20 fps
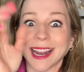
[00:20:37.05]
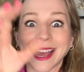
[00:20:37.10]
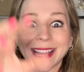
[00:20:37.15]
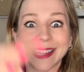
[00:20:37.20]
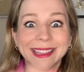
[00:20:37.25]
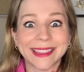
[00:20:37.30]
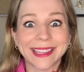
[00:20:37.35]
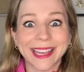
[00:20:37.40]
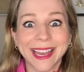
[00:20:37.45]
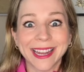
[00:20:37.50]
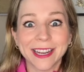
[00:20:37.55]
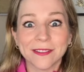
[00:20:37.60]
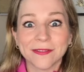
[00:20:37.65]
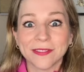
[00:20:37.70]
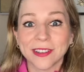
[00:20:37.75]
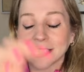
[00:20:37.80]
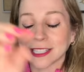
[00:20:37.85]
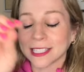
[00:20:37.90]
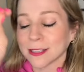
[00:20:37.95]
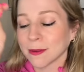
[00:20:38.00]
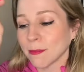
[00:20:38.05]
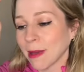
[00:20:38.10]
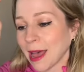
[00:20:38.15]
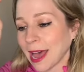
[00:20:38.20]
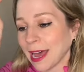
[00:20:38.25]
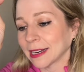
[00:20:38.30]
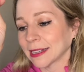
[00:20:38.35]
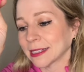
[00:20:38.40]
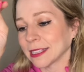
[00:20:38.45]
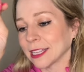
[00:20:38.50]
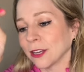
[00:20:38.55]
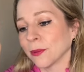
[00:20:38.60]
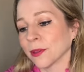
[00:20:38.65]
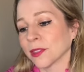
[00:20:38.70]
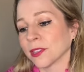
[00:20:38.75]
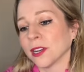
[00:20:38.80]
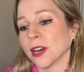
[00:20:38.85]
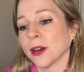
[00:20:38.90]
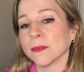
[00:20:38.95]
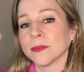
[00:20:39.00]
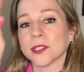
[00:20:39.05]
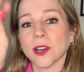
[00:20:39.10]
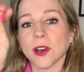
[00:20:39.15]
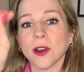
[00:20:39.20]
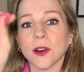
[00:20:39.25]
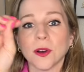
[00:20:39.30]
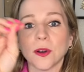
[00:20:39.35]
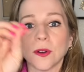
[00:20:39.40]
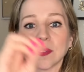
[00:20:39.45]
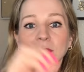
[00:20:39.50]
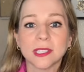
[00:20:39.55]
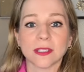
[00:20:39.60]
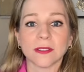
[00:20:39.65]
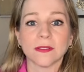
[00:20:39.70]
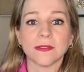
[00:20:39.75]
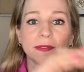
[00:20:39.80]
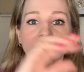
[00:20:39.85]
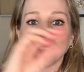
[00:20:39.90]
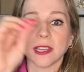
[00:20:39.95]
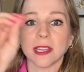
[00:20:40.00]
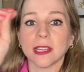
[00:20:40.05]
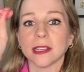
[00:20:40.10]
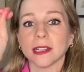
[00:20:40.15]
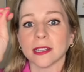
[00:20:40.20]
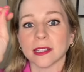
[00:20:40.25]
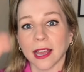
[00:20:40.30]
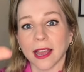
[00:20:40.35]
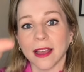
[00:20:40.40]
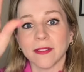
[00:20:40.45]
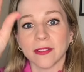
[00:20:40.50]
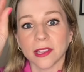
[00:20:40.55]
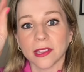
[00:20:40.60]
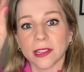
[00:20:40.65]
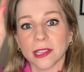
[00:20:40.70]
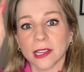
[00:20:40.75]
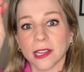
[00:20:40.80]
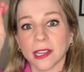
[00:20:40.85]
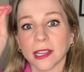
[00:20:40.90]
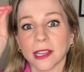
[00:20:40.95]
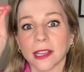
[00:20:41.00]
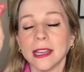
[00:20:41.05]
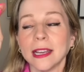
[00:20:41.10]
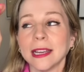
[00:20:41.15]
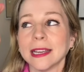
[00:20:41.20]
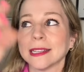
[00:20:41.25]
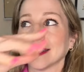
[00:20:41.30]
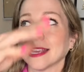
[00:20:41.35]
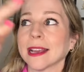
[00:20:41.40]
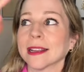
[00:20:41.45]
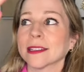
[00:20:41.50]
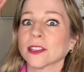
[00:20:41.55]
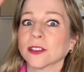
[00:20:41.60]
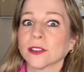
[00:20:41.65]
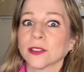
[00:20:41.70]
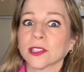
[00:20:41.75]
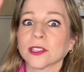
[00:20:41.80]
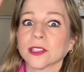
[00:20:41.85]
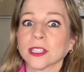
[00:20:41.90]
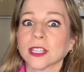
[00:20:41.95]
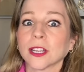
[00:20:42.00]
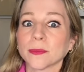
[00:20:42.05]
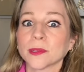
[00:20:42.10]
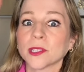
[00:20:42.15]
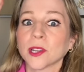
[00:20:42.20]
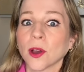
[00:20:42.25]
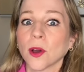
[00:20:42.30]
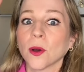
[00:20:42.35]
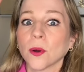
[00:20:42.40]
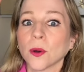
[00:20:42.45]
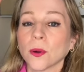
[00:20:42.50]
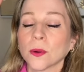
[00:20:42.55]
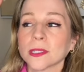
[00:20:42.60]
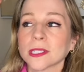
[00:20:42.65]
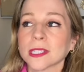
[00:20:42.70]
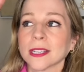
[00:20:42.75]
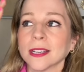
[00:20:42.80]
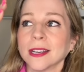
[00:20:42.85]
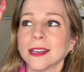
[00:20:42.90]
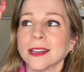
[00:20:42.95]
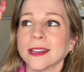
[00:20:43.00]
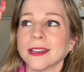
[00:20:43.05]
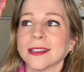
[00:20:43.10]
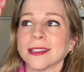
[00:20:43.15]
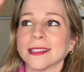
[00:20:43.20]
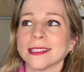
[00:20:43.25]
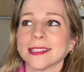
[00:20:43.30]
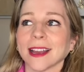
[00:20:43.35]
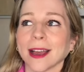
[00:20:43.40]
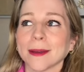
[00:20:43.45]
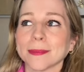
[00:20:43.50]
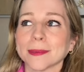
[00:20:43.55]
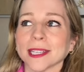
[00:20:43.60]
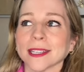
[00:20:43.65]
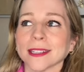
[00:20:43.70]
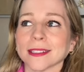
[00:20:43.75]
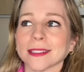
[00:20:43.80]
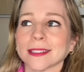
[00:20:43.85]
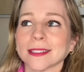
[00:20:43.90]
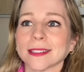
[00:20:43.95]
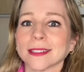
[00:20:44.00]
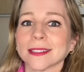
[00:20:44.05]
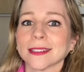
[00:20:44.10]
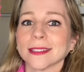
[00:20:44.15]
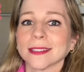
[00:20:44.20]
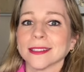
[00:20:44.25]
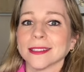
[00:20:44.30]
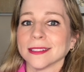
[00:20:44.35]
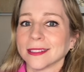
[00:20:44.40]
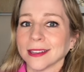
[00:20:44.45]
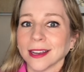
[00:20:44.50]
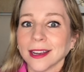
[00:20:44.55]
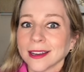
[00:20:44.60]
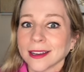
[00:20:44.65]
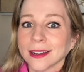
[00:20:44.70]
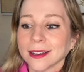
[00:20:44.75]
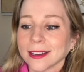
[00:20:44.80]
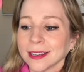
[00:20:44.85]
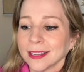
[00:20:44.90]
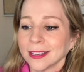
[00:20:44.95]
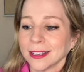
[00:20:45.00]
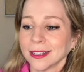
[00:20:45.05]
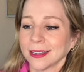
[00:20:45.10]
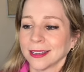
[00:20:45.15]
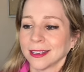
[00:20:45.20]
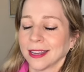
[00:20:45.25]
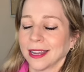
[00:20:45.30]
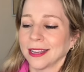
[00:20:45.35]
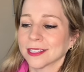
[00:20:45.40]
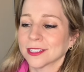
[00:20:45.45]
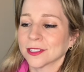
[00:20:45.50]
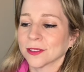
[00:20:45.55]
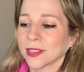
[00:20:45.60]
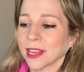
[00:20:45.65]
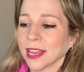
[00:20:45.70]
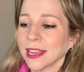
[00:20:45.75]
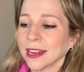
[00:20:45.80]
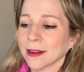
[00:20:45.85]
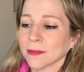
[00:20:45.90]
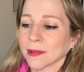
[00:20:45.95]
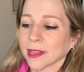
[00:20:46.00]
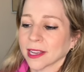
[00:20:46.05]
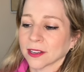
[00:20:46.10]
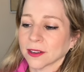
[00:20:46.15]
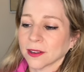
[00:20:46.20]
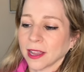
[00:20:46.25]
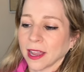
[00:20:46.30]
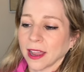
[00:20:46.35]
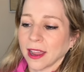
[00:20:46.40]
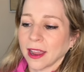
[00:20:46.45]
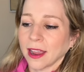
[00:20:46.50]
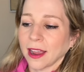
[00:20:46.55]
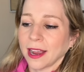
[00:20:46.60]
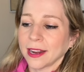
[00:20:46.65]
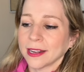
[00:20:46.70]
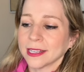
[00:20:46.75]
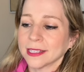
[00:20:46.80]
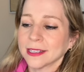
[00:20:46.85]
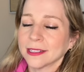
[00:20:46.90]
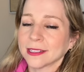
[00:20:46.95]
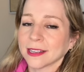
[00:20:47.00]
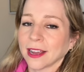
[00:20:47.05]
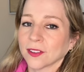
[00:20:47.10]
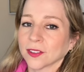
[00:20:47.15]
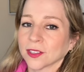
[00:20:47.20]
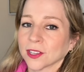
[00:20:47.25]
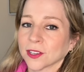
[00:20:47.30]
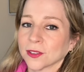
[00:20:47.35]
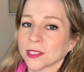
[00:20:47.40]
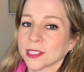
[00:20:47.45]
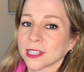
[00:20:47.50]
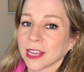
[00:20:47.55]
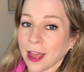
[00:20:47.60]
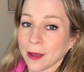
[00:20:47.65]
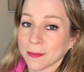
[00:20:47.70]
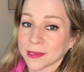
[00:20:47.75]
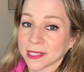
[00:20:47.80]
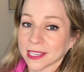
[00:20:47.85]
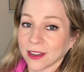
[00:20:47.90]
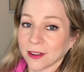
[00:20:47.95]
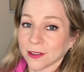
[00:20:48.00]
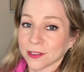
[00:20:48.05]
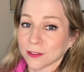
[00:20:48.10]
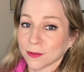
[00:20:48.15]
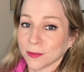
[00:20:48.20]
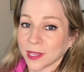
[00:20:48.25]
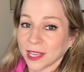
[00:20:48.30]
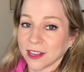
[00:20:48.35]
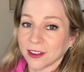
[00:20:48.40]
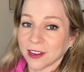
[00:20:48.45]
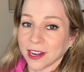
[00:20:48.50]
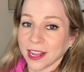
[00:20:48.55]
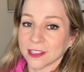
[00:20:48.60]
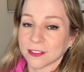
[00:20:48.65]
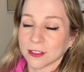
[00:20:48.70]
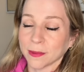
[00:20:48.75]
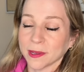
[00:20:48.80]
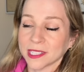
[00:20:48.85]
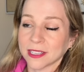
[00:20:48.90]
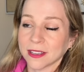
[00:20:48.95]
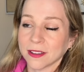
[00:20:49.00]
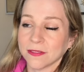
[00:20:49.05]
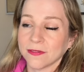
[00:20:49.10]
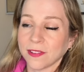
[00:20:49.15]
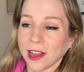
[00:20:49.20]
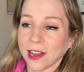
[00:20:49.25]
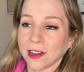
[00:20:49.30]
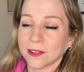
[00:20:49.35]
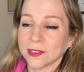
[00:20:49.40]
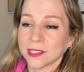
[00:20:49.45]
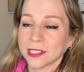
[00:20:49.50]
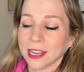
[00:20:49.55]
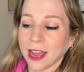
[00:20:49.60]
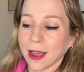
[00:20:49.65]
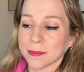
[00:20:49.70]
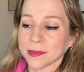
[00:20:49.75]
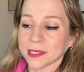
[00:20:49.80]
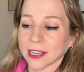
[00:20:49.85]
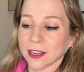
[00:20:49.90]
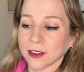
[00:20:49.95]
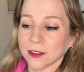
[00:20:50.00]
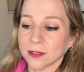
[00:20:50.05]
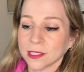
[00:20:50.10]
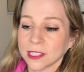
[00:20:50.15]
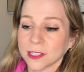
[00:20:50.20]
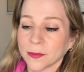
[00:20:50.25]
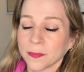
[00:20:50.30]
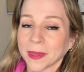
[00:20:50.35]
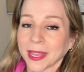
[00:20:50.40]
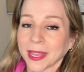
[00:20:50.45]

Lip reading: And then it fits thematically with numb toes, the feet, the everything. Dance on your little numb toes. Tap dance. Duh. And so then I'm like, okay, I need to download tap sounds from the internet. So I basically found tap sounds.